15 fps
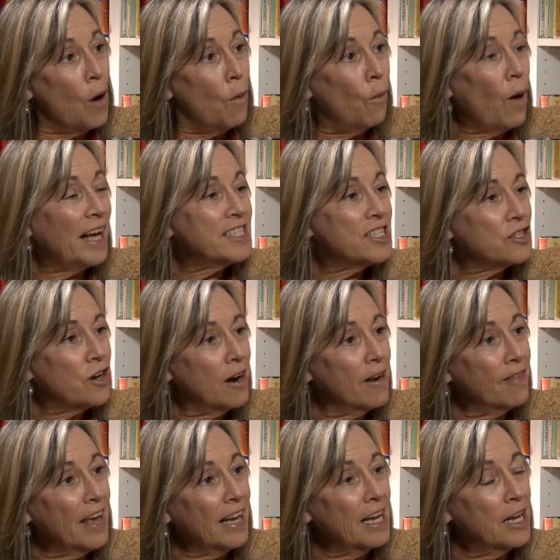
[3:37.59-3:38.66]
Well, I
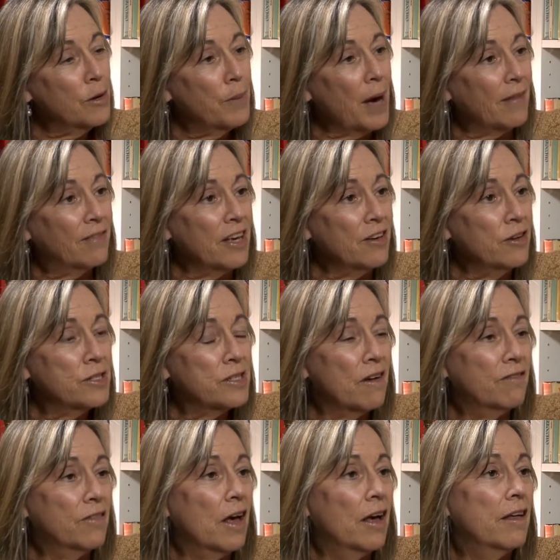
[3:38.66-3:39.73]
started thinking about the use
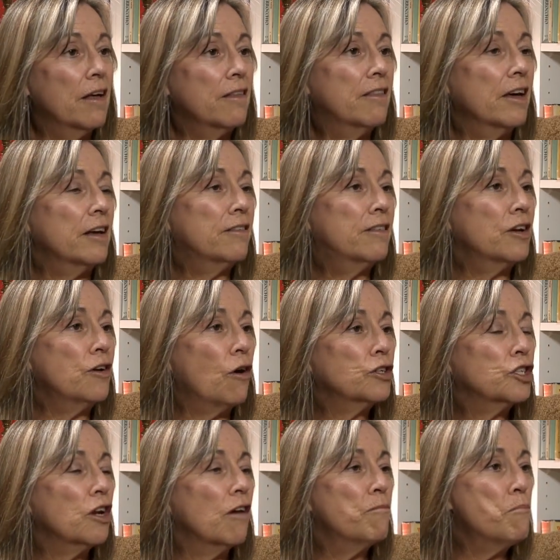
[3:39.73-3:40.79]
of uh, the, the
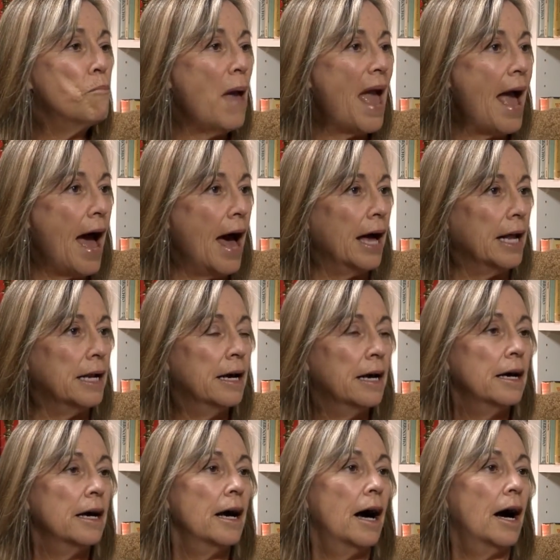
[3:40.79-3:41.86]
notion of man
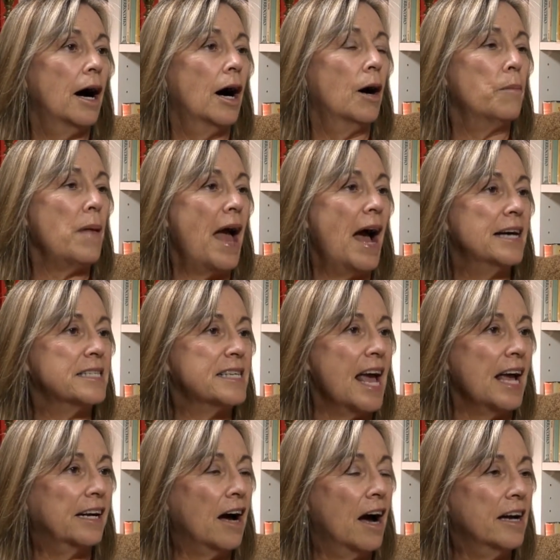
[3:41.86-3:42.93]
um, as
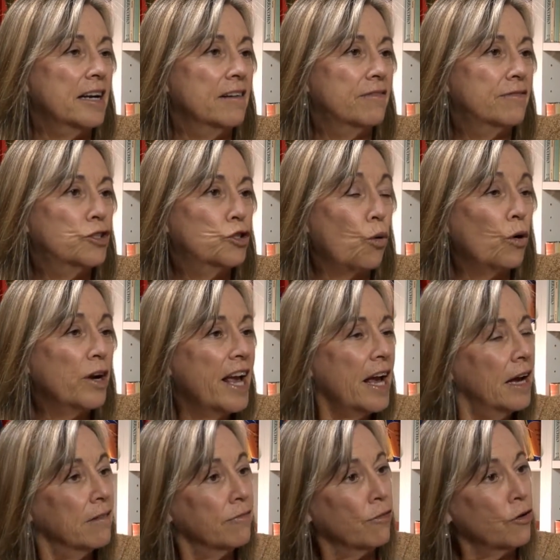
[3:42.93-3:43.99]
a kind of
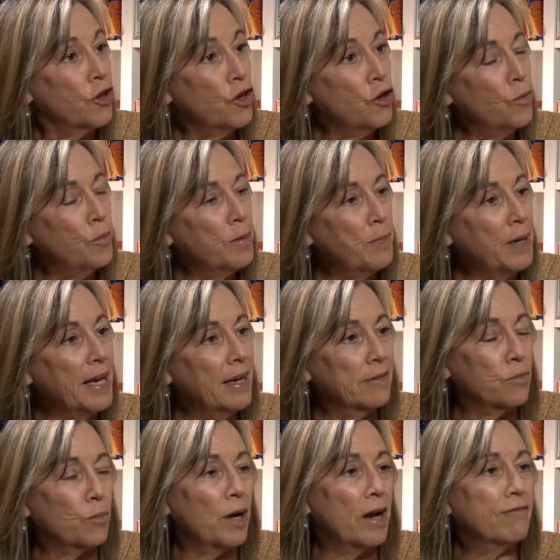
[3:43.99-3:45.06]
shorthand for human
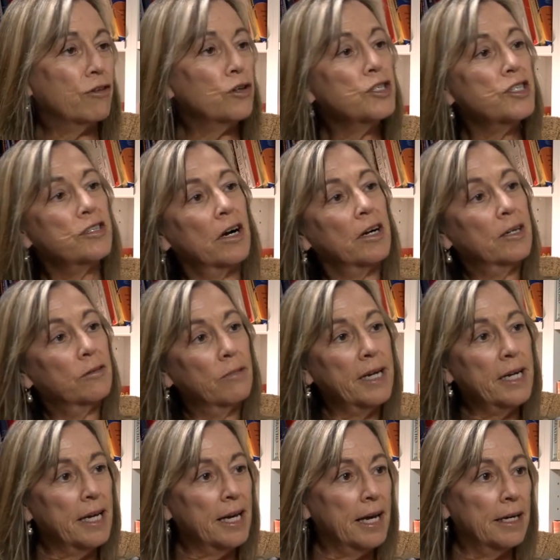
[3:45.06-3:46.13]
beings. When I first started
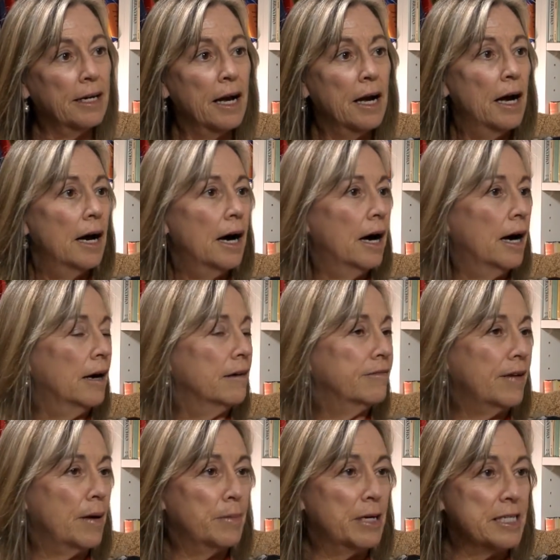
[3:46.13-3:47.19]
reading uh,
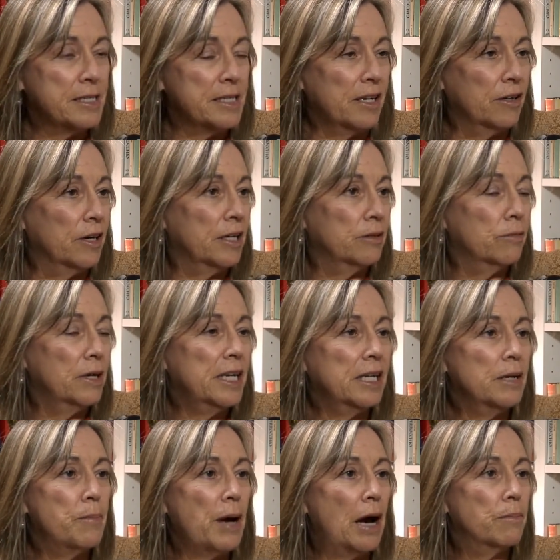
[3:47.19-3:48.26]
feminist theory and
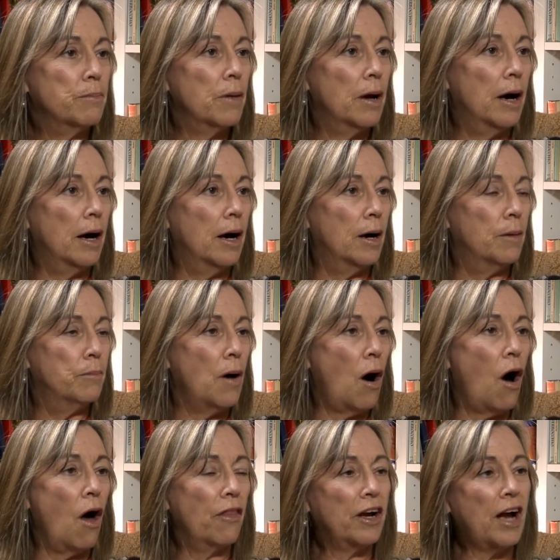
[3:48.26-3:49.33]
reading about um,
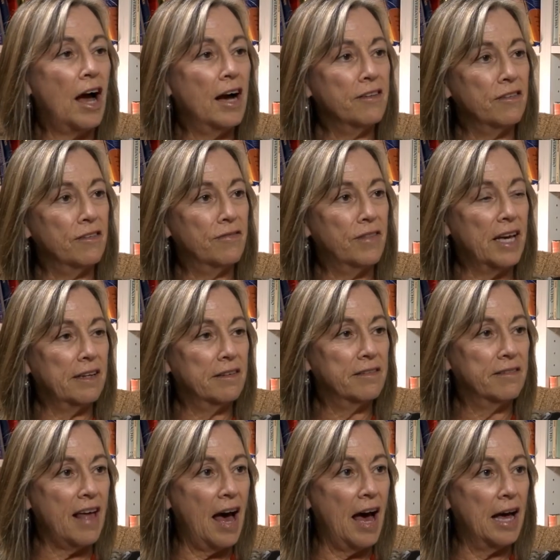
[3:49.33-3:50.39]
all the kinds of
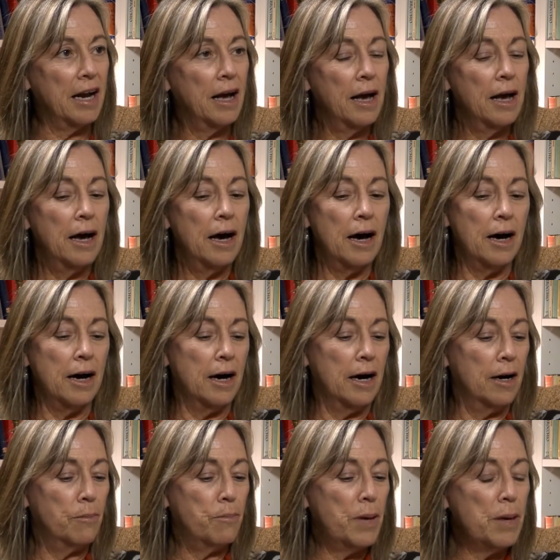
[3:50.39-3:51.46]
things that
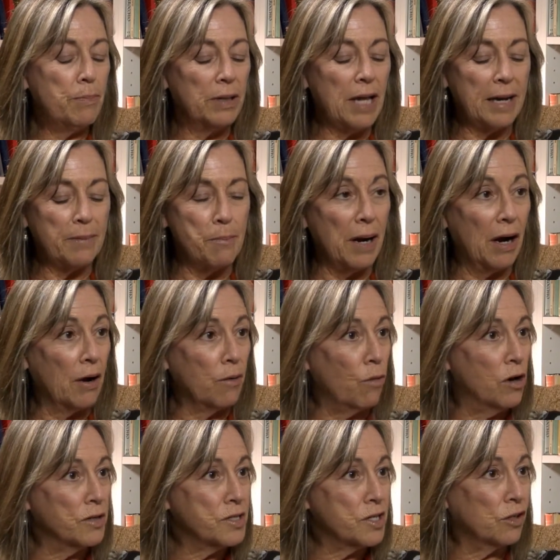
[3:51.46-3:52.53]
uh, people like Mary
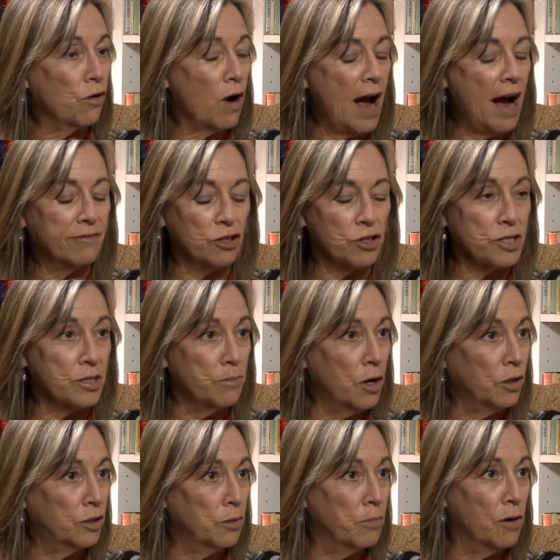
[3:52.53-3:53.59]
Wollstonecraft or
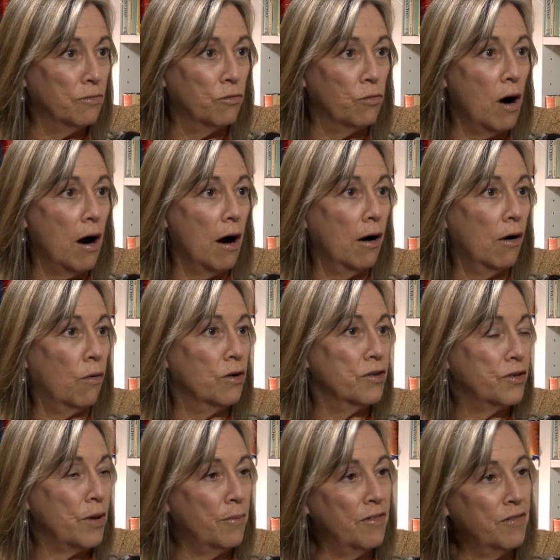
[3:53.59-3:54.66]
Simone de Beauvoir or
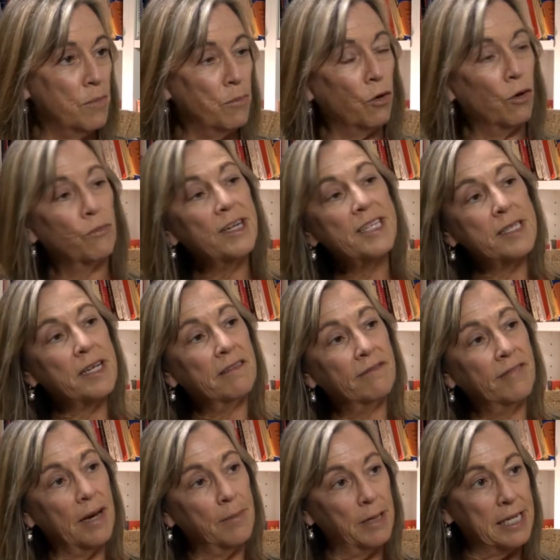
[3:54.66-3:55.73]
some of the more recent
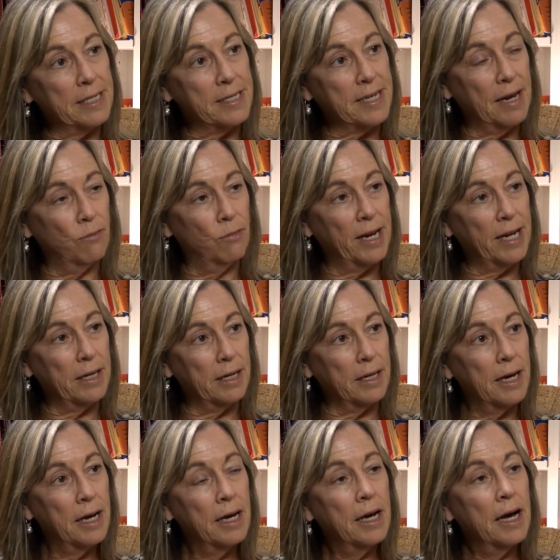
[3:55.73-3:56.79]
feminists had
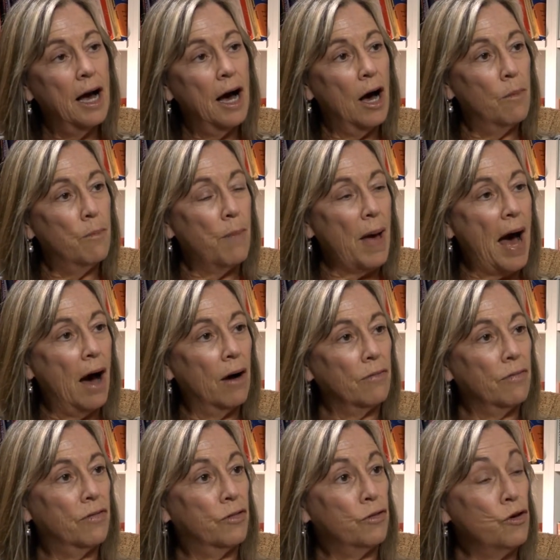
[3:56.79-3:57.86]
written
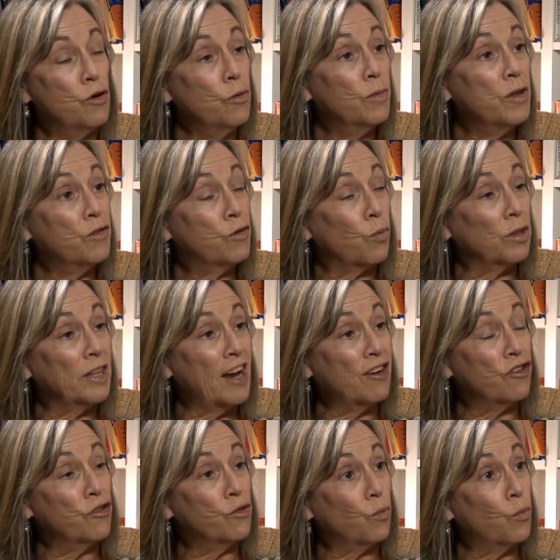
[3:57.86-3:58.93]
about humans'
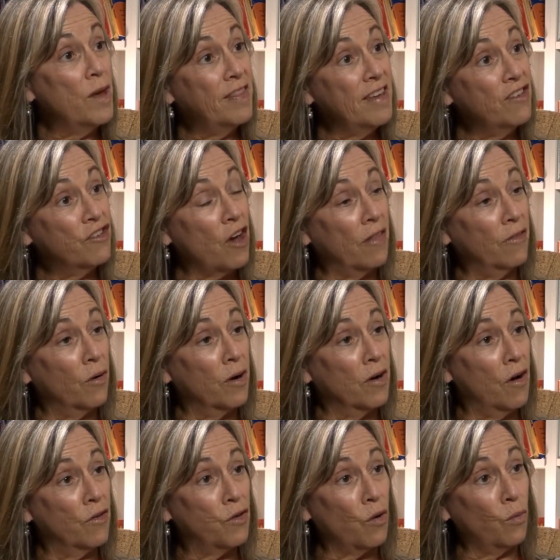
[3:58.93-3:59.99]
relations with each other
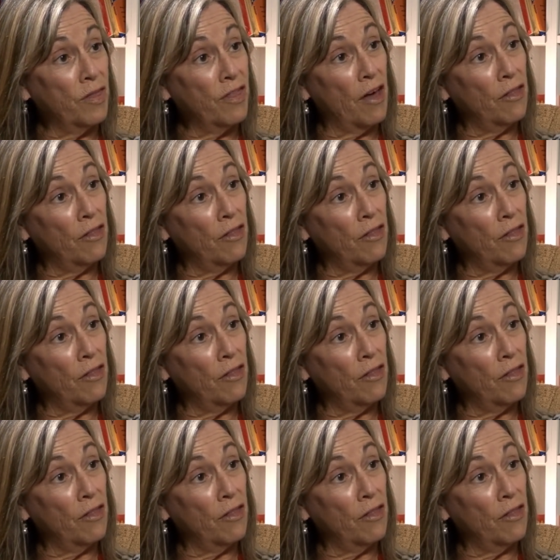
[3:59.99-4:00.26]
and also with